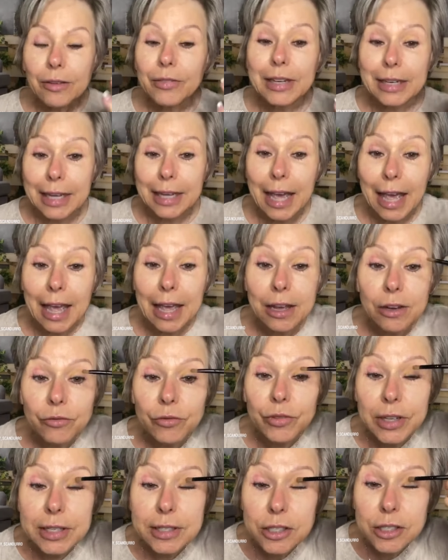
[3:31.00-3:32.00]

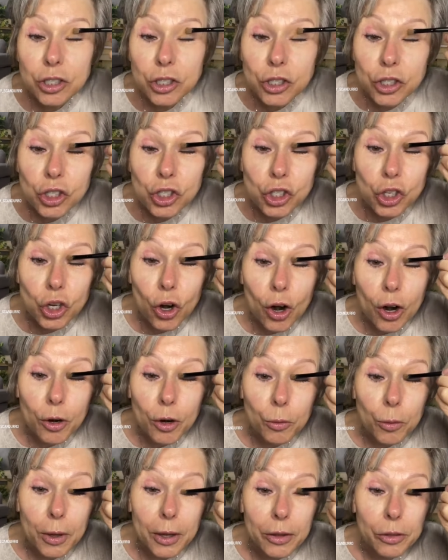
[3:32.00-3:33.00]
canvas to start
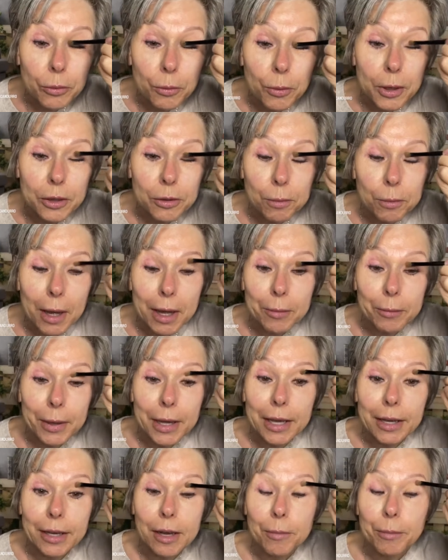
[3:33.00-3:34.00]
with my
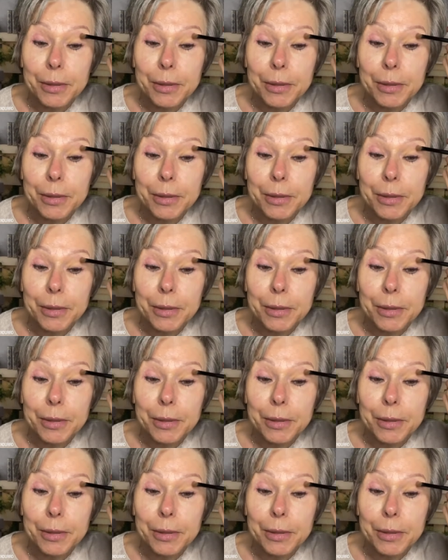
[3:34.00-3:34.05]
makeup.